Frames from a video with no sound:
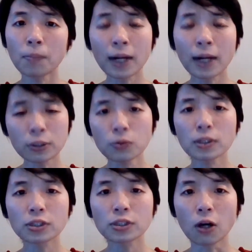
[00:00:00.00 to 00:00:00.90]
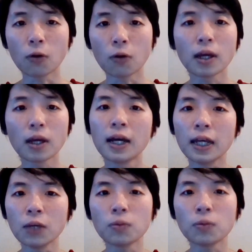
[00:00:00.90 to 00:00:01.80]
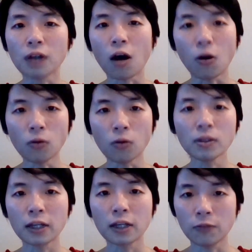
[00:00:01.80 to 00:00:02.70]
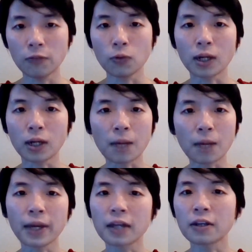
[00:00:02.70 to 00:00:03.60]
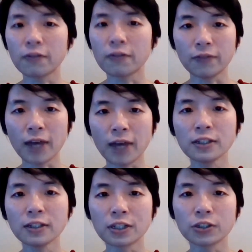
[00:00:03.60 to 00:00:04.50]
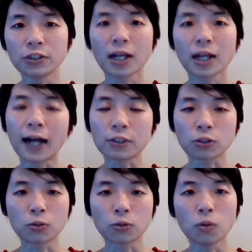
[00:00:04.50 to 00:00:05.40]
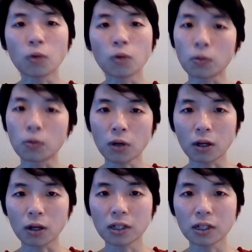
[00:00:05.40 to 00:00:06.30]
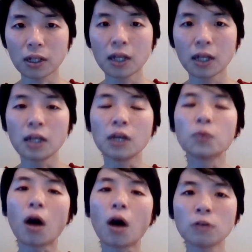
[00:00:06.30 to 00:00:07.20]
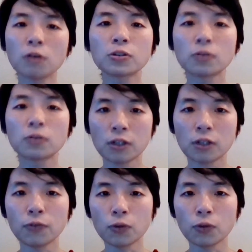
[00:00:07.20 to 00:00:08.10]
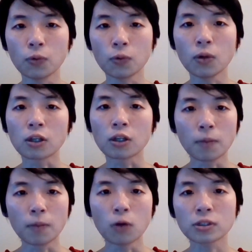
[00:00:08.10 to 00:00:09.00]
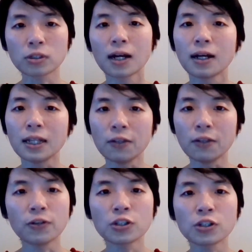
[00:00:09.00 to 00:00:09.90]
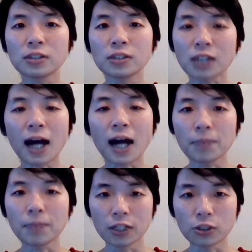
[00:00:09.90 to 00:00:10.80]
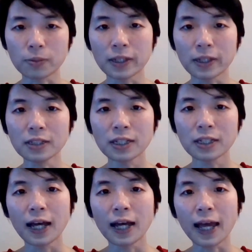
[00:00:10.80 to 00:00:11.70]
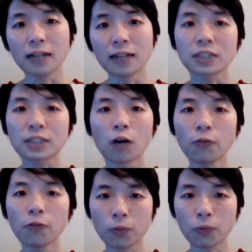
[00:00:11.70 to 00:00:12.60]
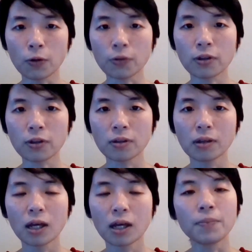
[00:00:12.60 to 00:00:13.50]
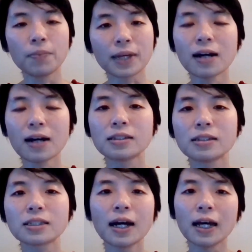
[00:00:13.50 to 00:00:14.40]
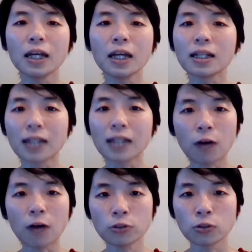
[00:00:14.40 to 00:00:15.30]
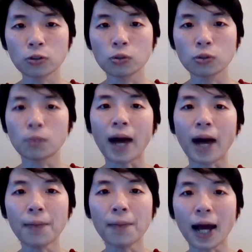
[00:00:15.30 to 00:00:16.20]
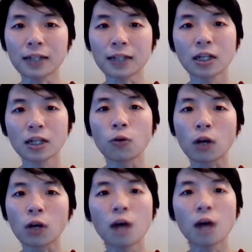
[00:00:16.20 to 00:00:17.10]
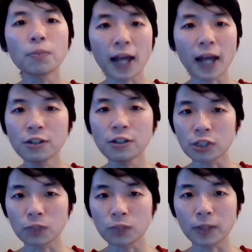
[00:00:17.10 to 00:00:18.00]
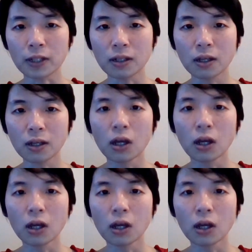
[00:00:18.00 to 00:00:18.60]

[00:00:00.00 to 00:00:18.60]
By doing so, it would not only give you a competitive advantage at school or work, it will also give you the most efficient time management and self growth because it allows you to bypass your comprehension speed,